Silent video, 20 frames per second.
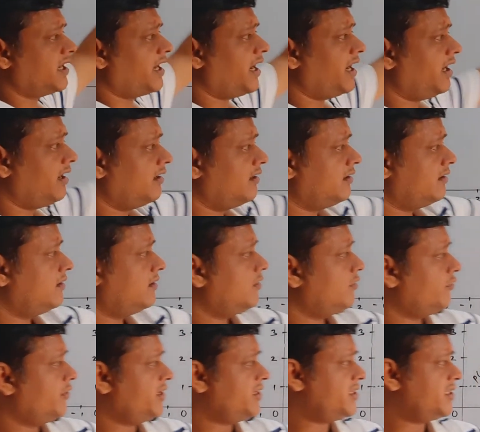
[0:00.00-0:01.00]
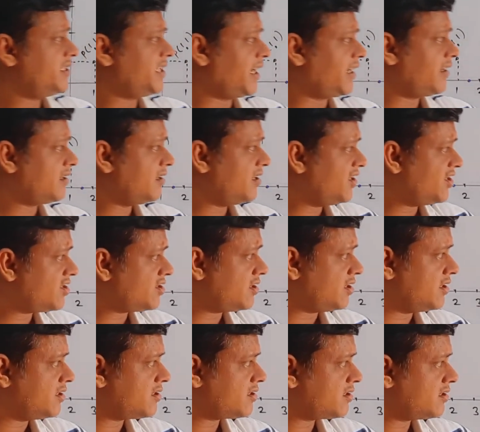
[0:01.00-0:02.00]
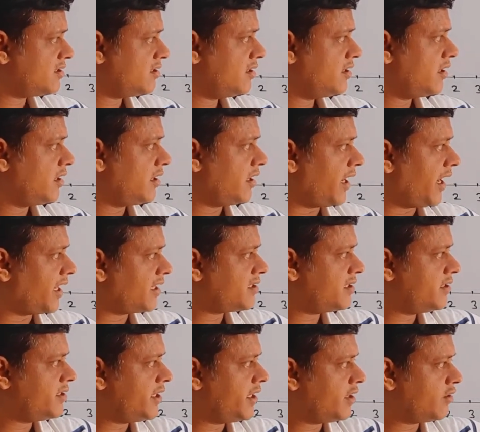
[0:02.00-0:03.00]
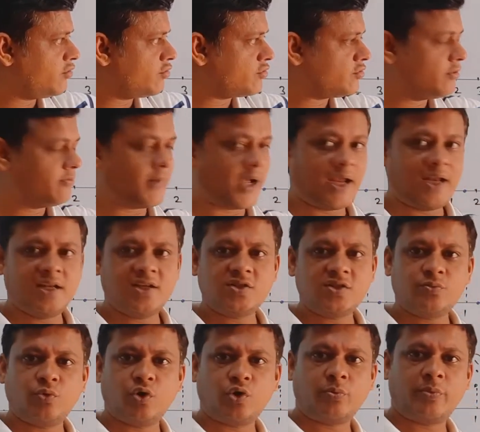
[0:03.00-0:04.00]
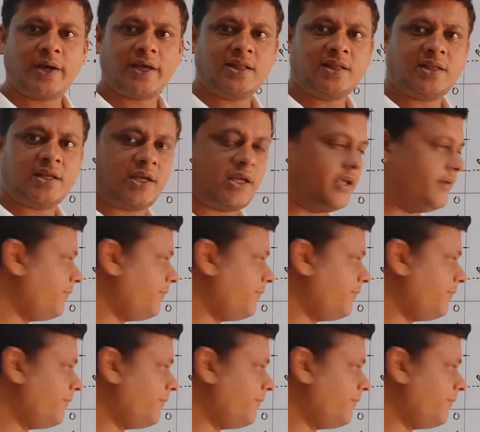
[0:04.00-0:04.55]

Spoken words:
and which is at a distance x is equal to minus 4 by 3